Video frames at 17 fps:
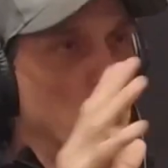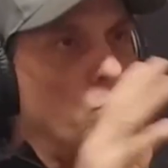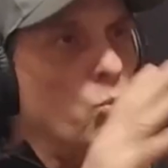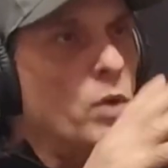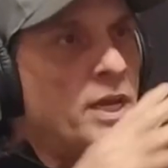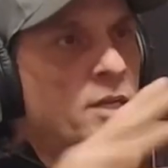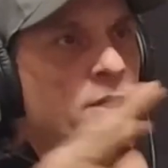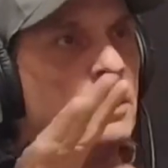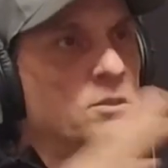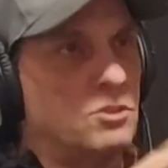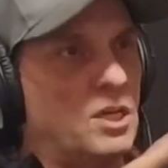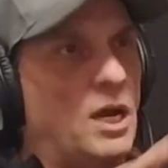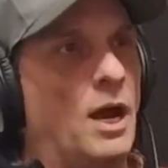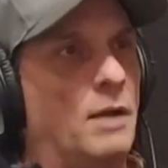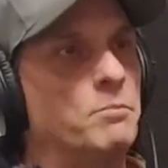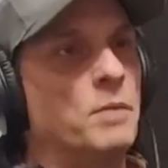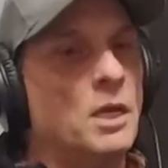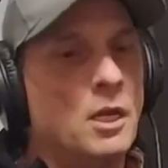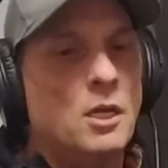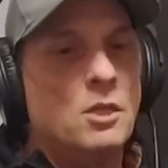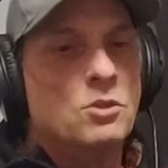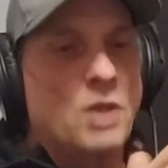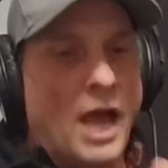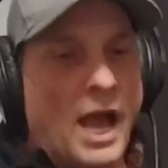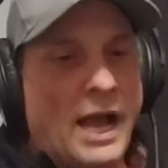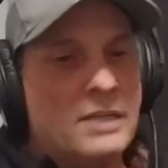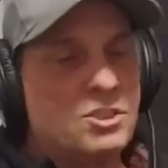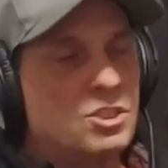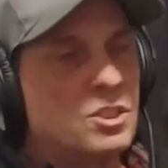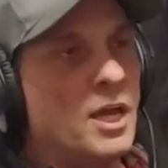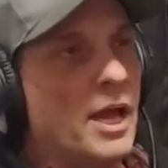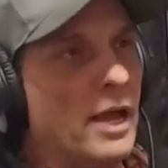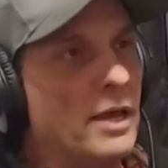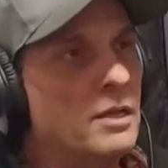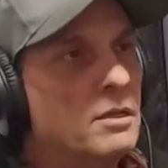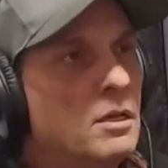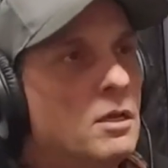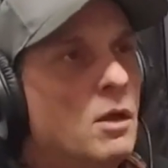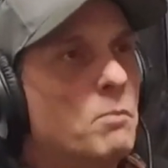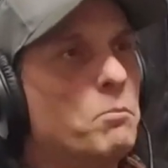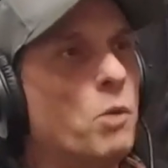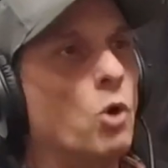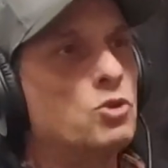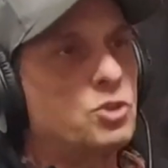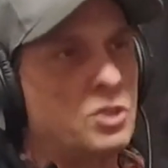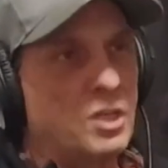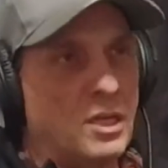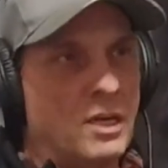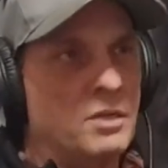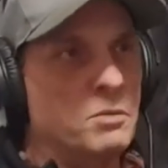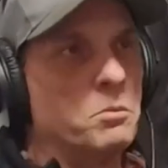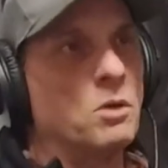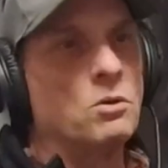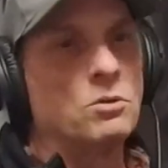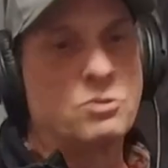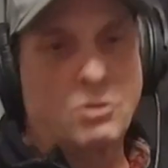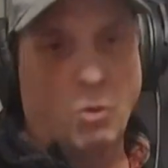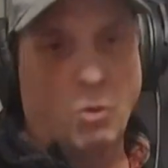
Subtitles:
Weaning time. That's it. Most animals are